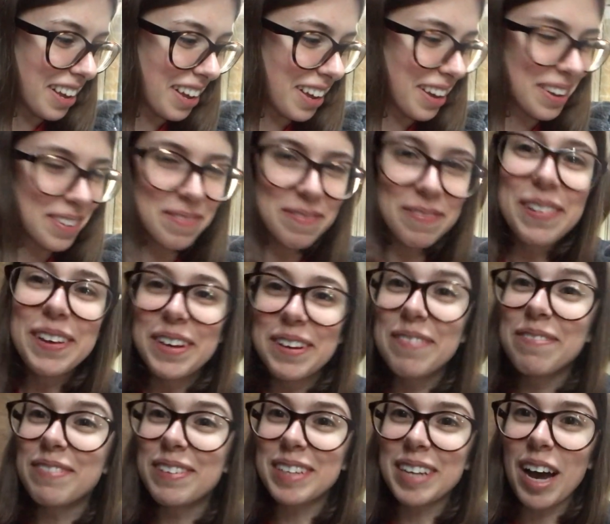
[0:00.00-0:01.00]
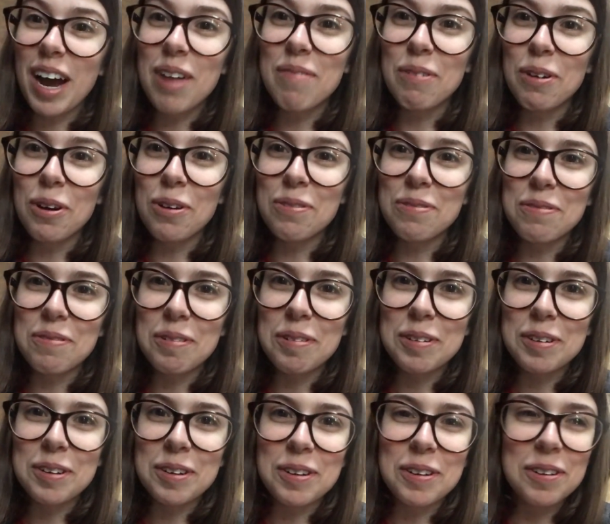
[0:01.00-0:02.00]
But now I'm off
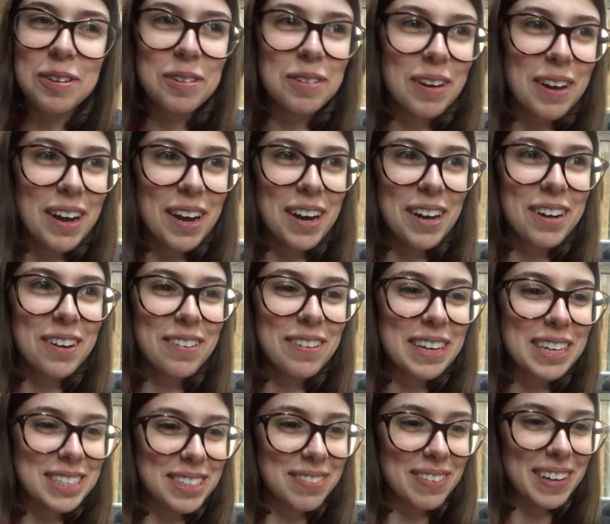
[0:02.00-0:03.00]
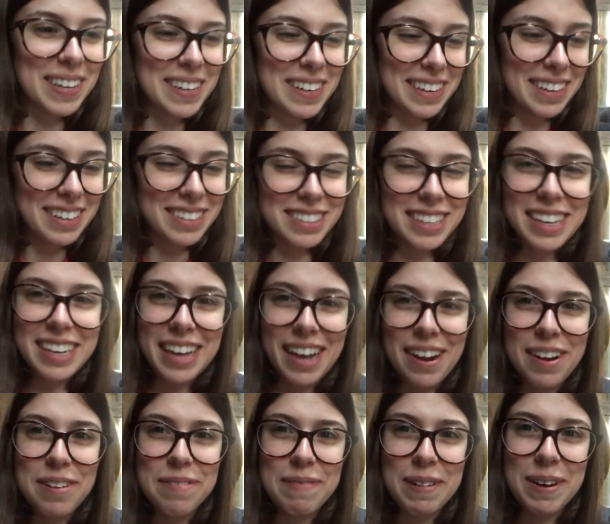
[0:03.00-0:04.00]
to a careers event because I
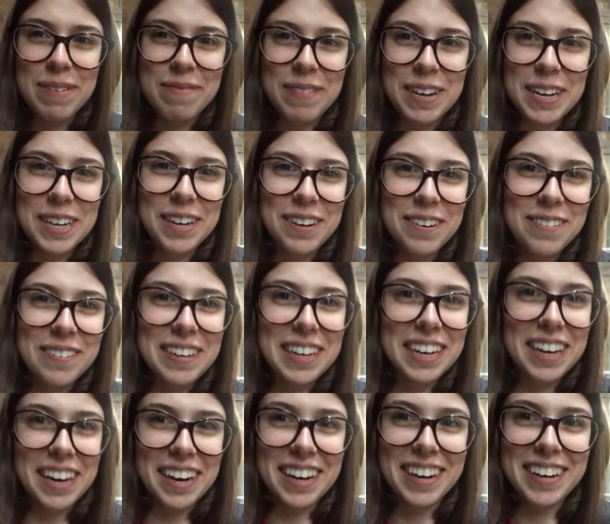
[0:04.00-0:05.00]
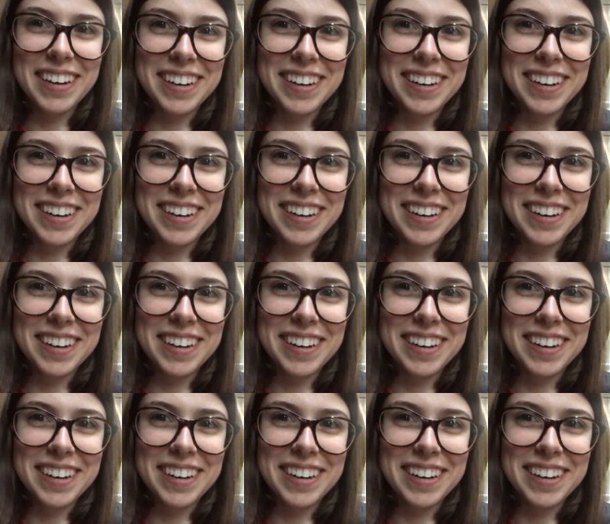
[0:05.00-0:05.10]
care about my career.